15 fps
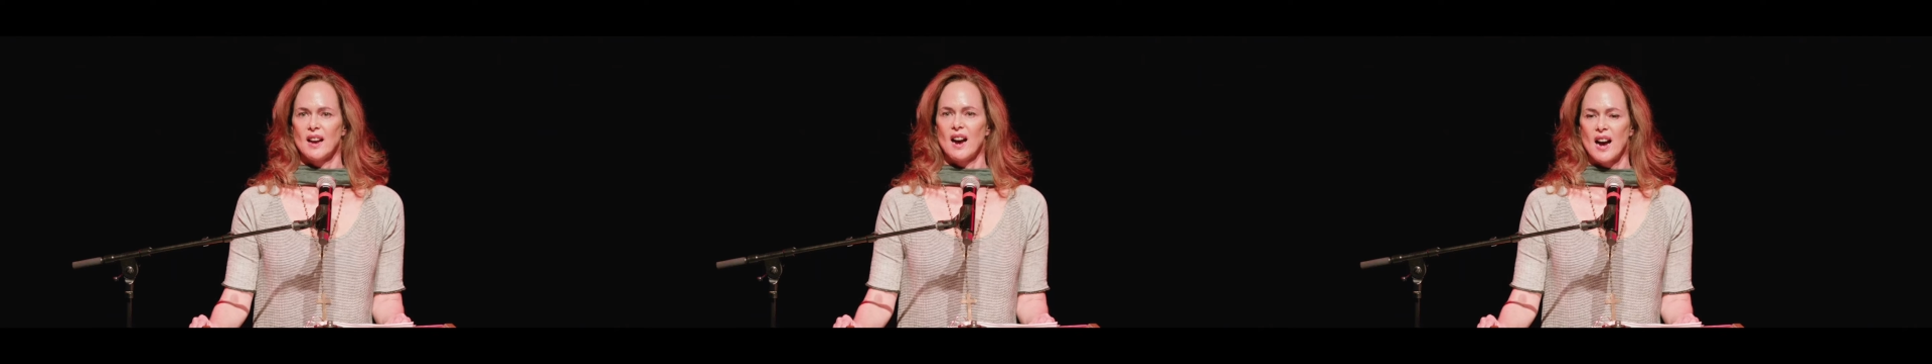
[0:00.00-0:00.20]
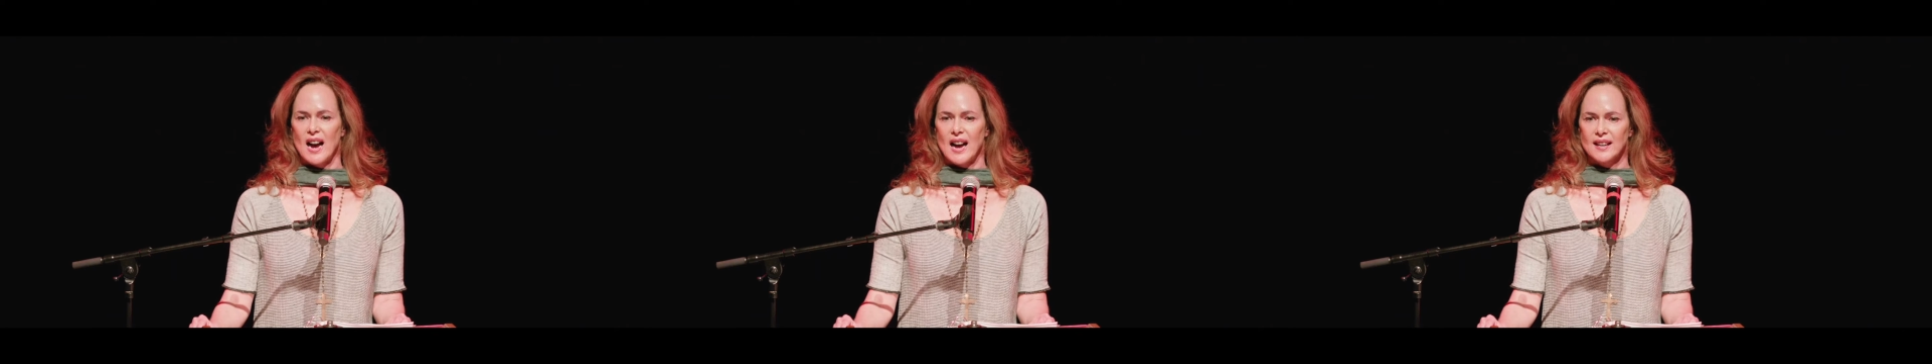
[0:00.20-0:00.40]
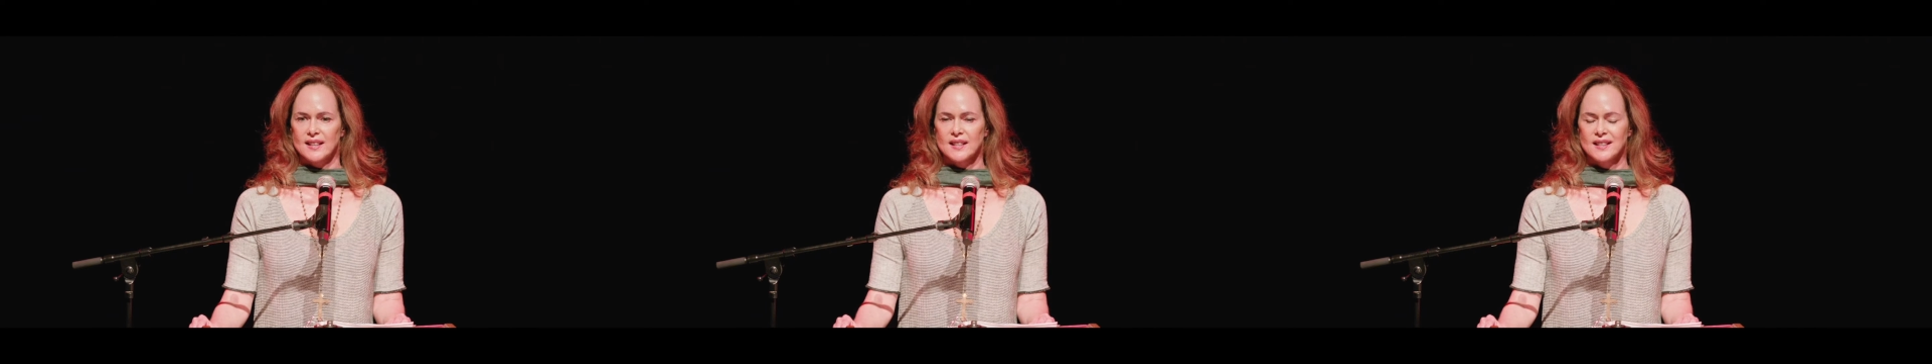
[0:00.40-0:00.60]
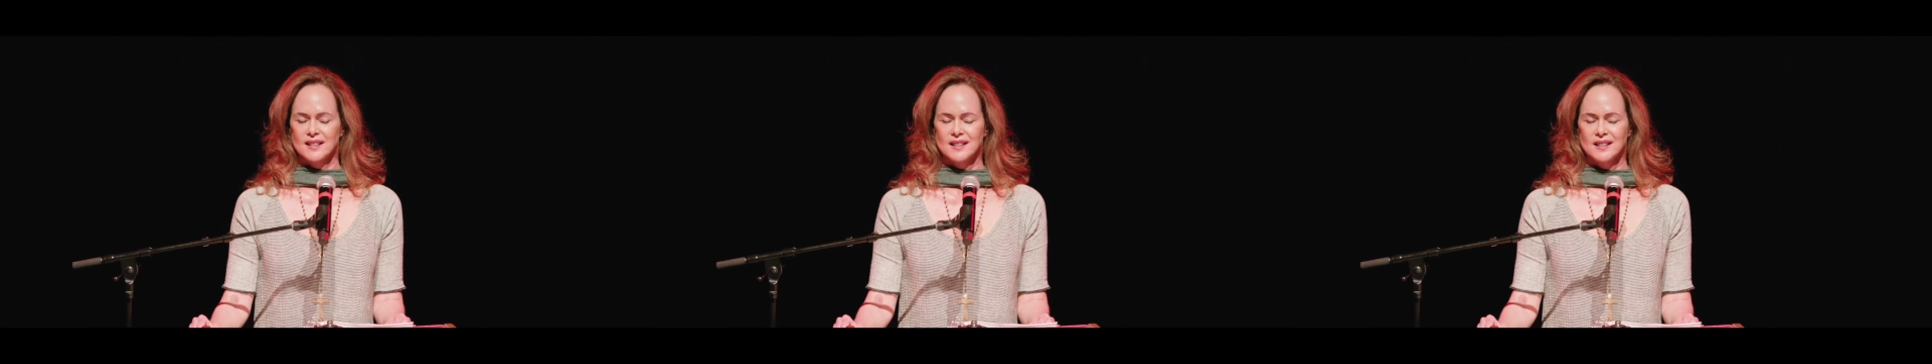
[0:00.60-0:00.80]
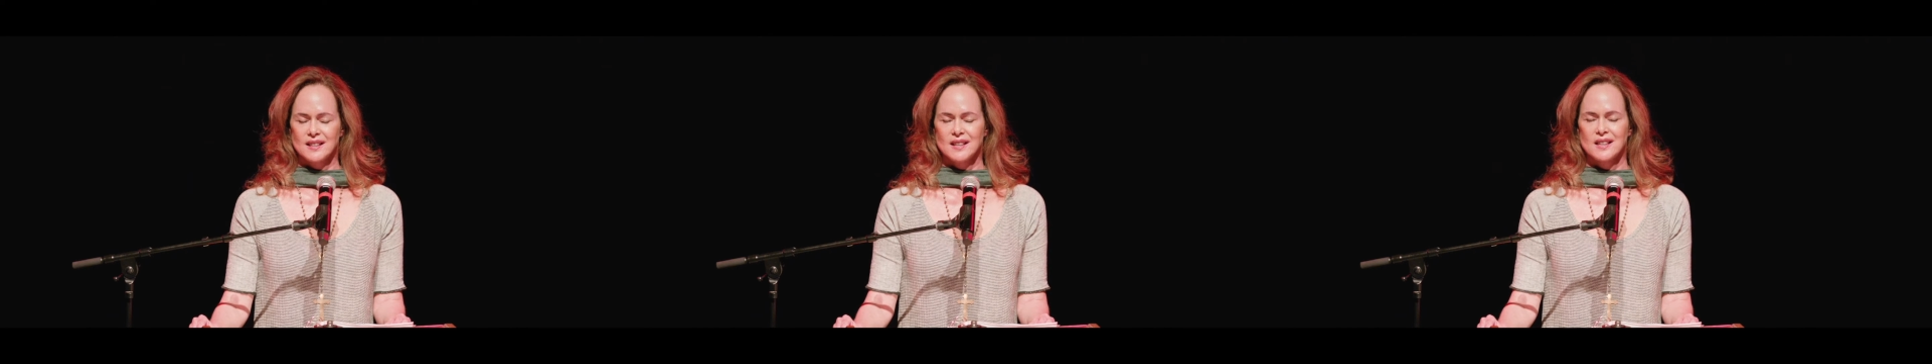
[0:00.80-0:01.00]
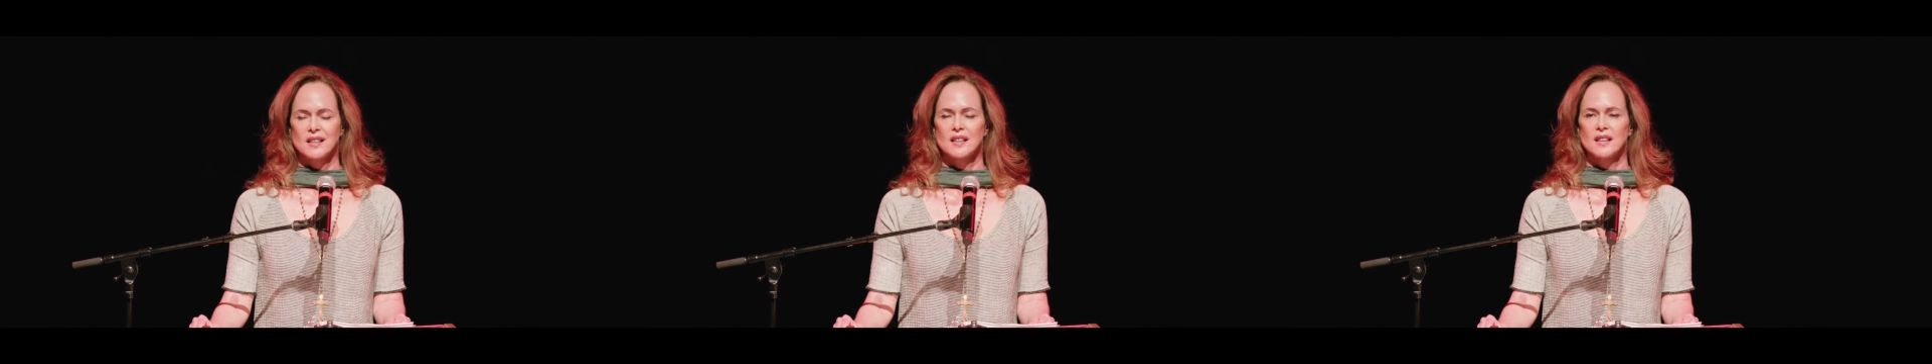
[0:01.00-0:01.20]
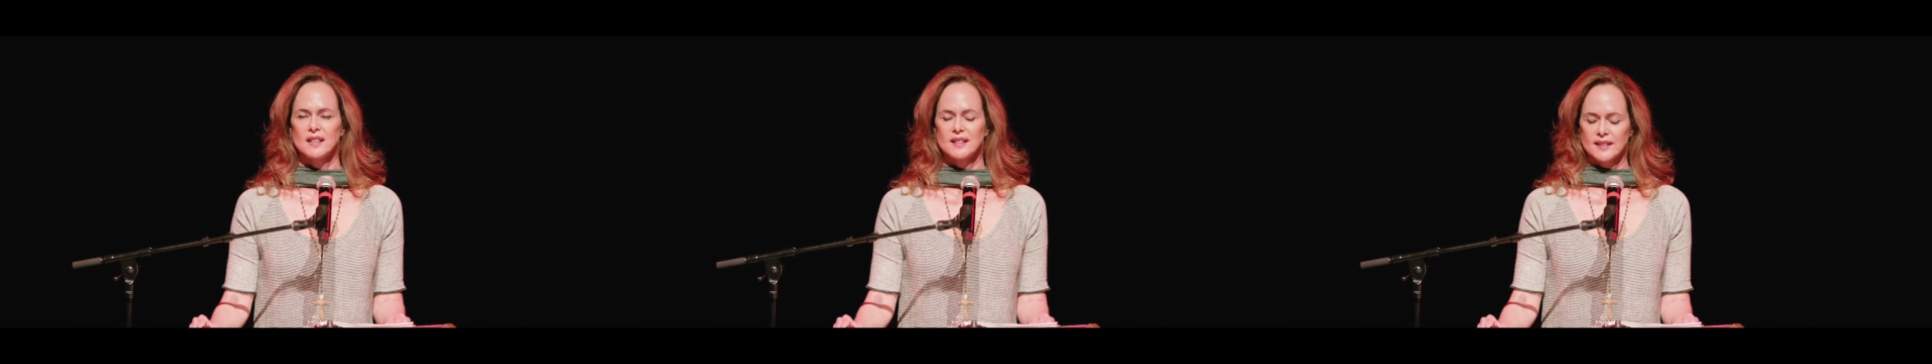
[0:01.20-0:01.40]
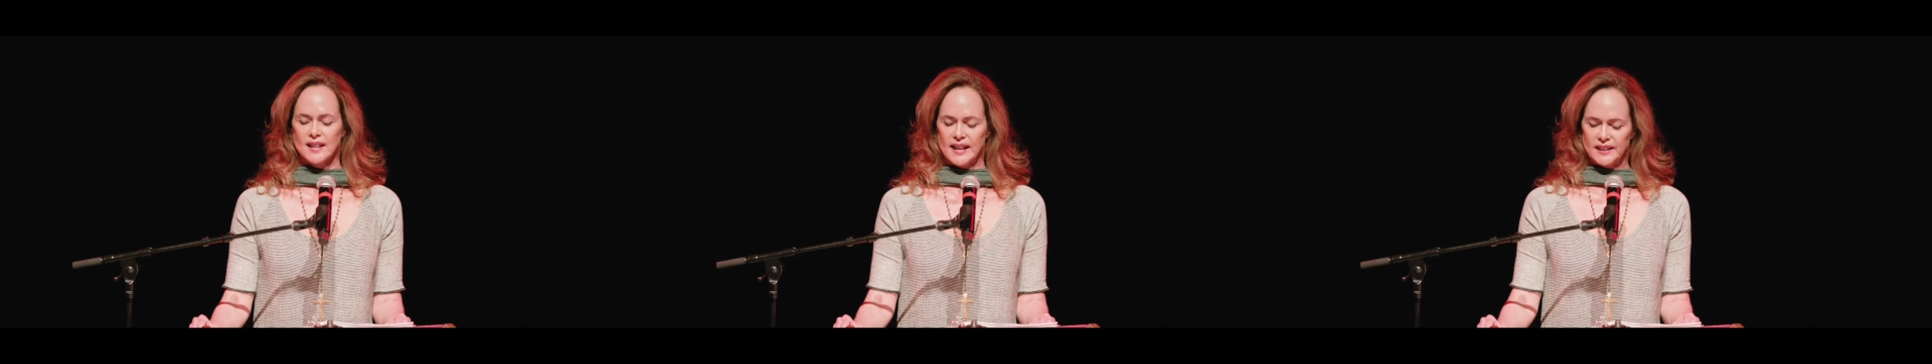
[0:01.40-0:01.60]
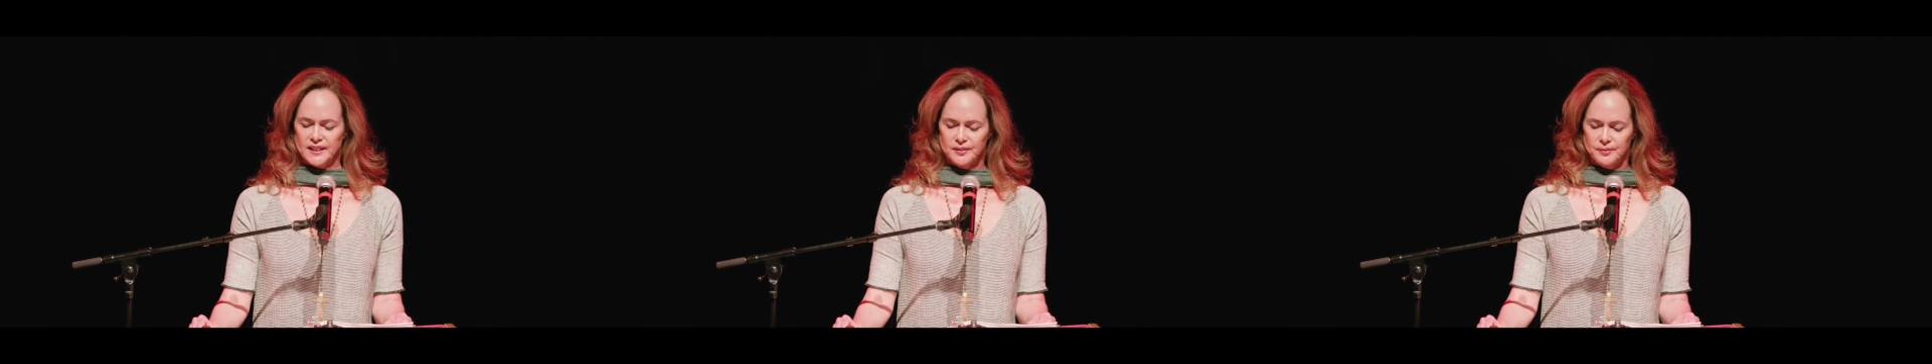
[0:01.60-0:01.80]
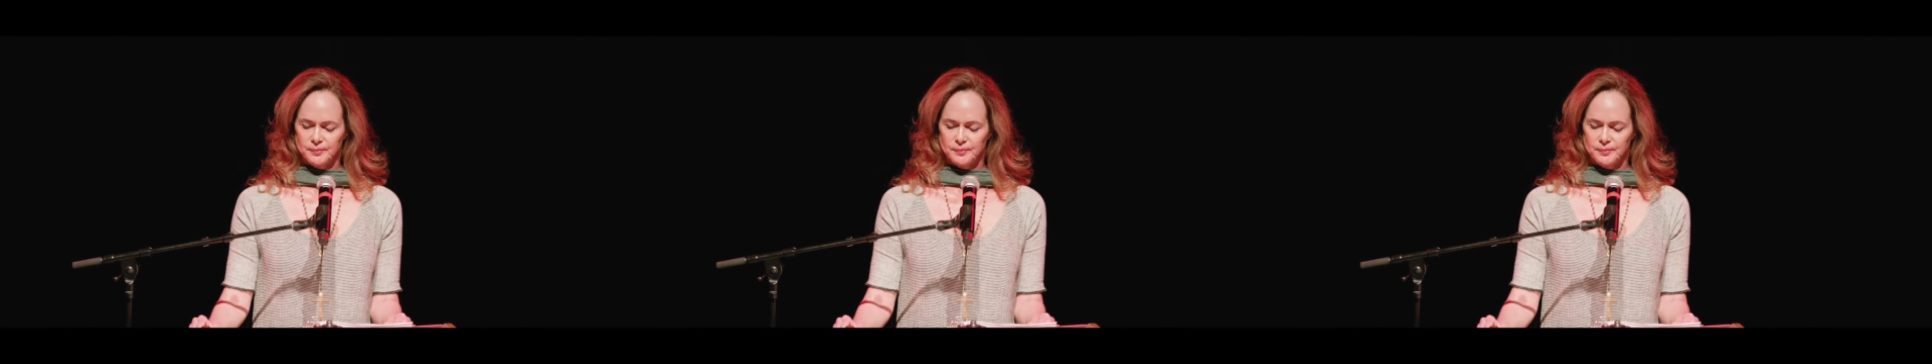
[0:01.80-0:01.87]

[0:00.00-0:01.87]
hot sun.